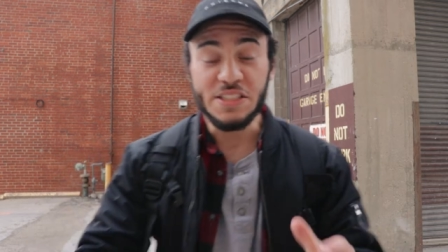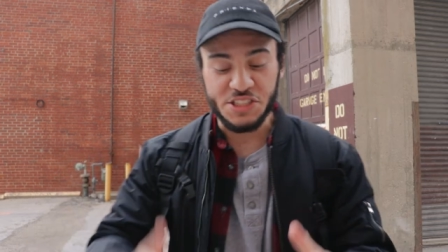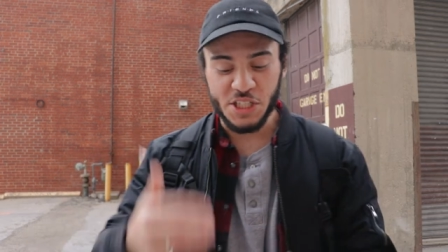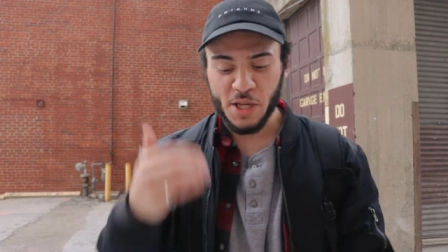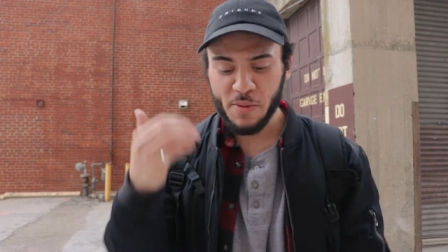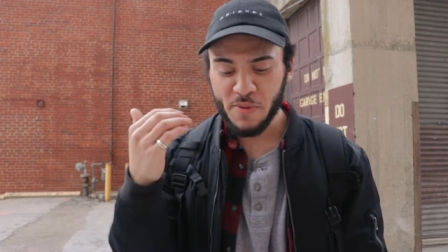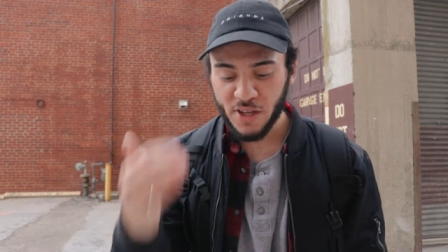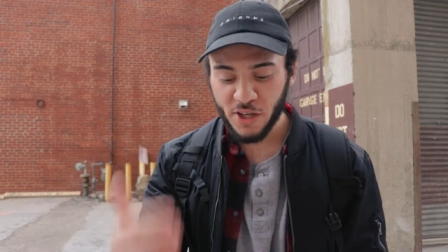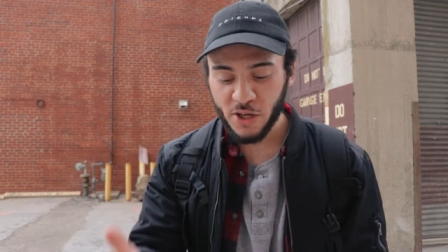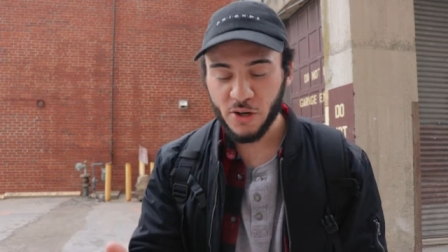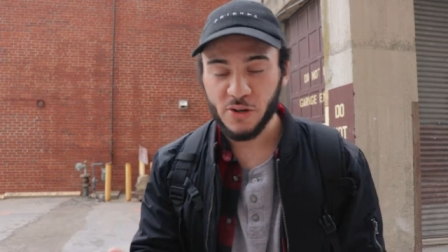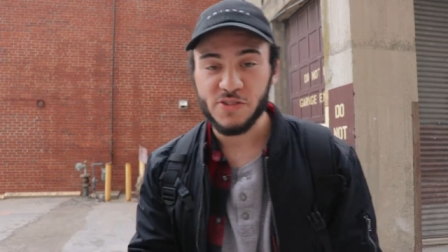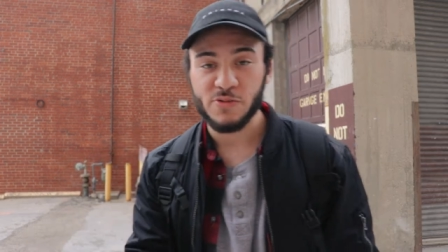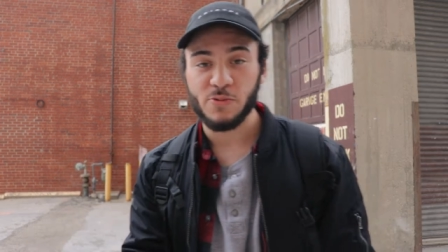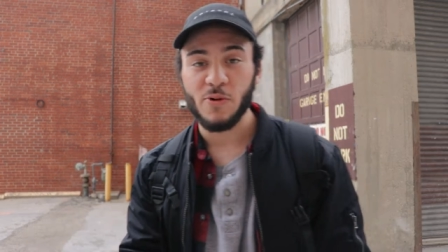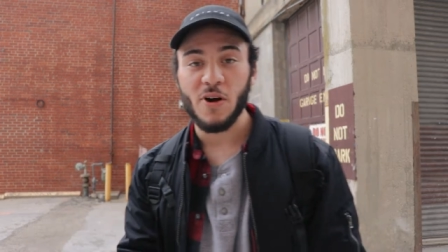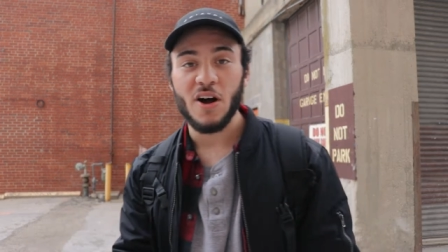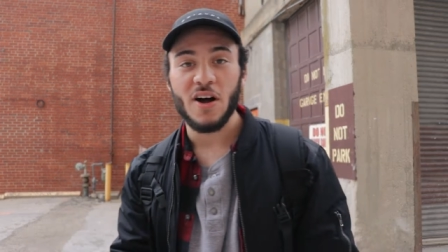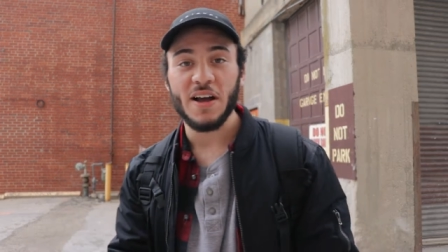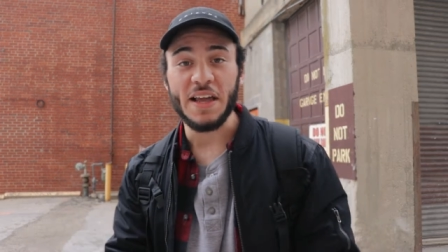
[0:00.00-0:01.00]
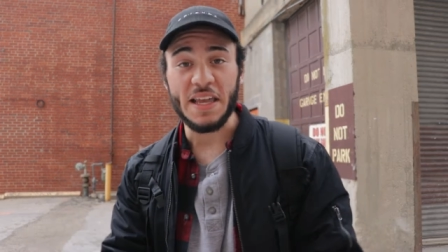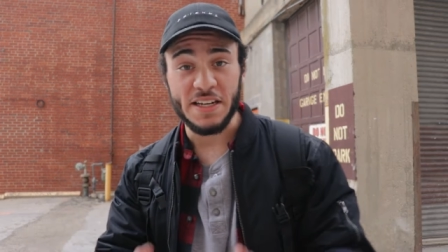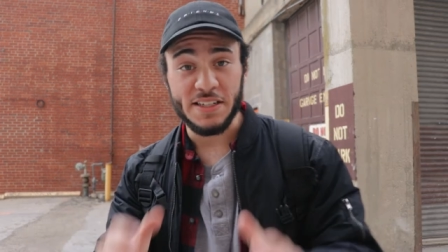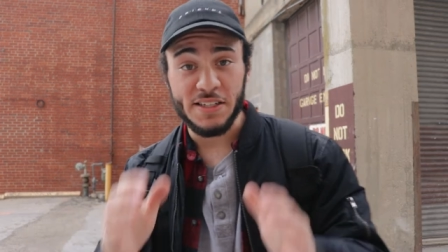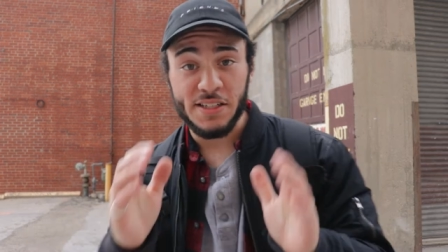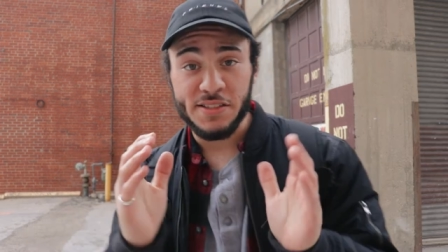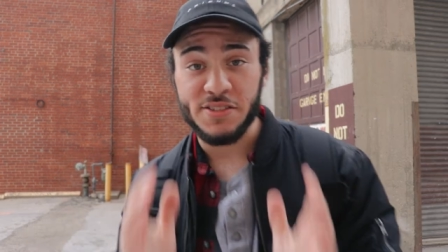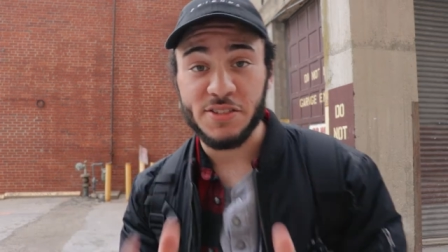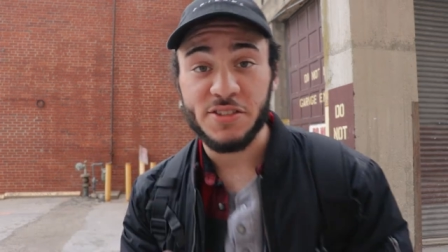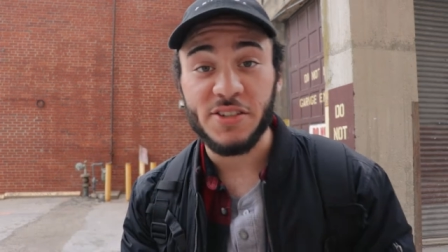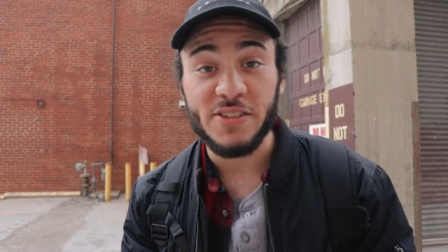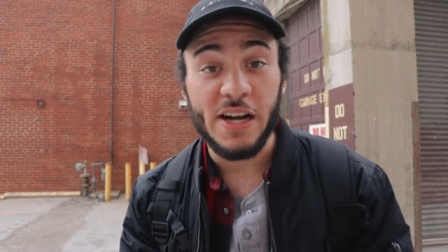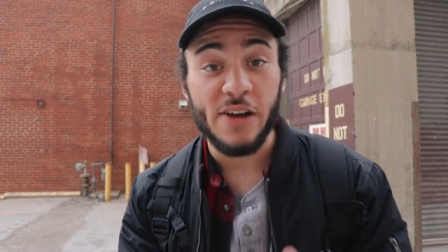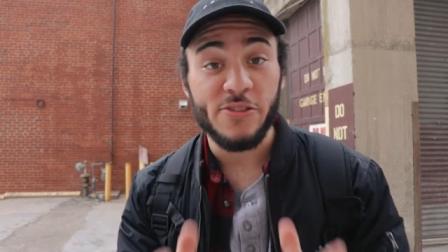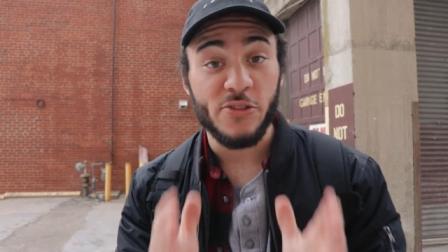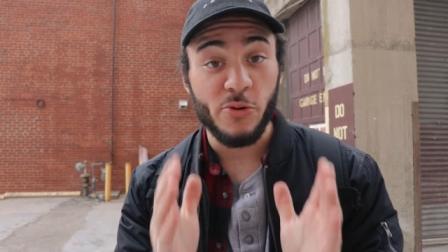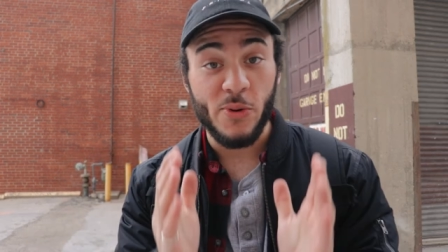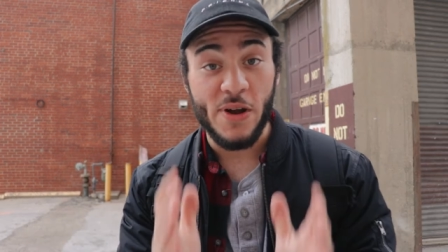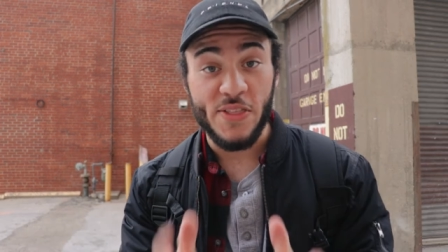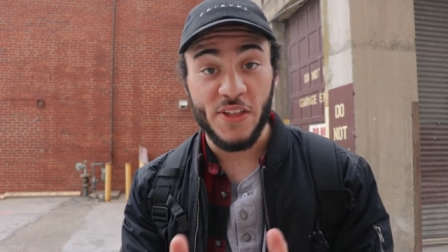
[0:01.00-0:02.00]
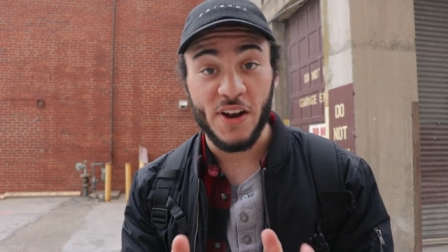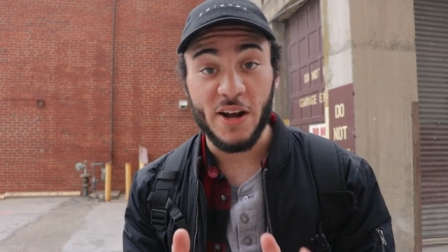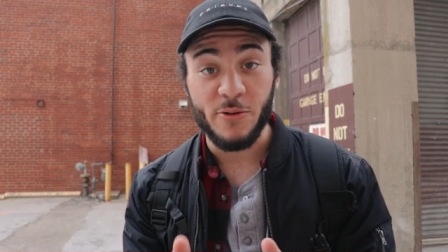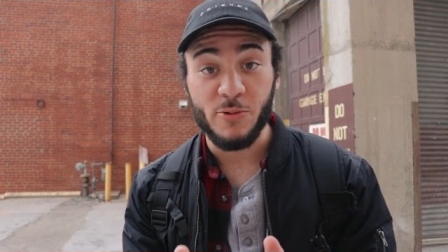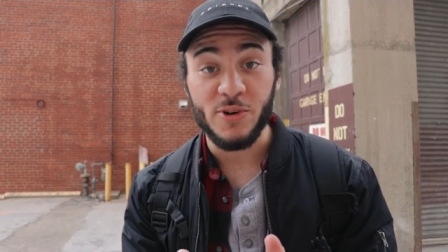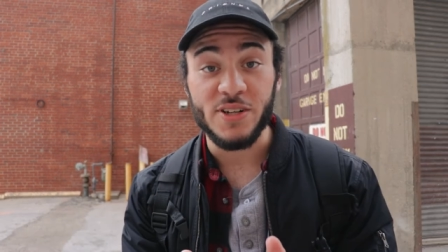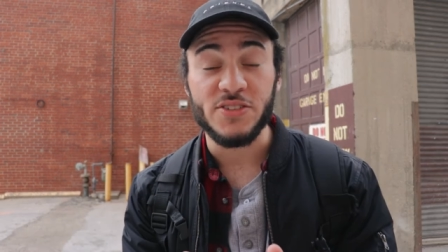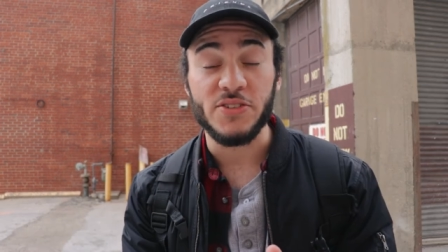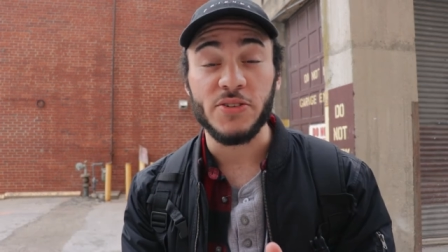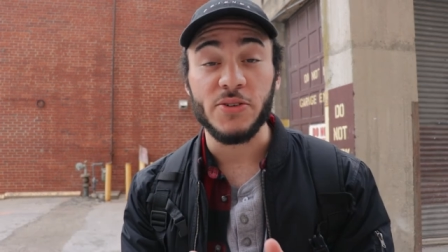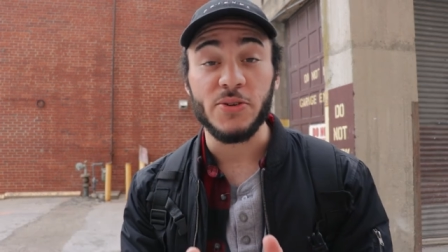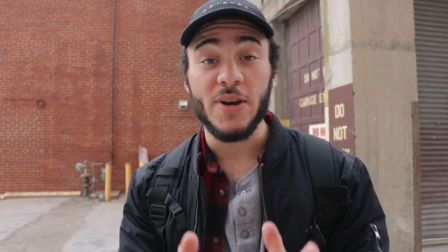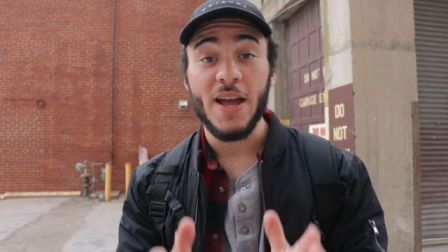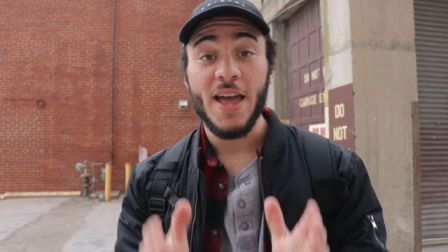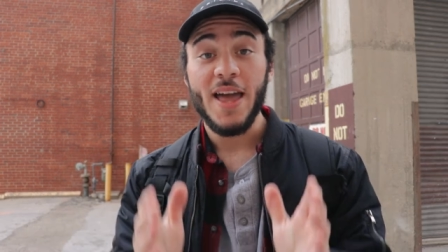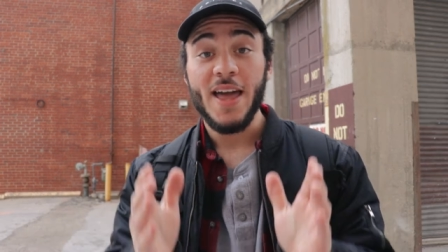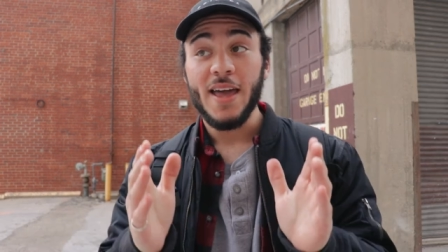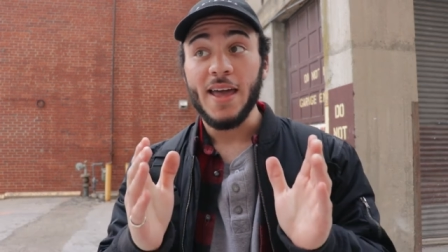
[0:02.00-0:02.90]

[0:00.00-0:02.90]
something goes wrong and it doesn't turn out the way that I want to,